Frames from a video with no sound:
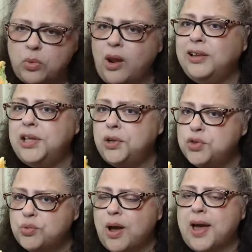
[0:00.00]
A little
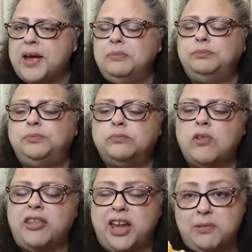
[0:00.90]
dry.
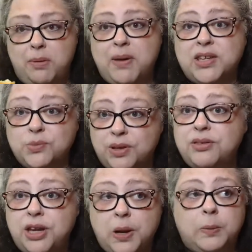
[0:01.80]
I think it'd be best with,
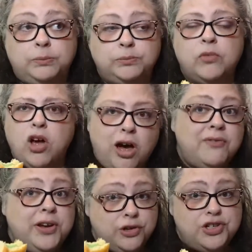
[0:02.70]
you know,
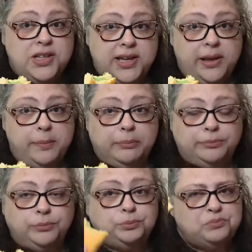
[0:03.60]
coffee or tea.
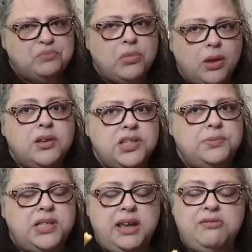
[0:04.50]
Some
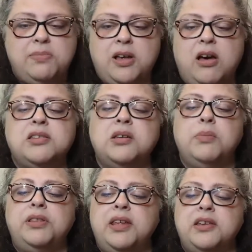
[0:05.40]
tea would be awesome
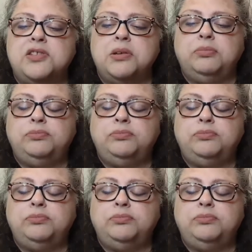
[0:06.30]
with this.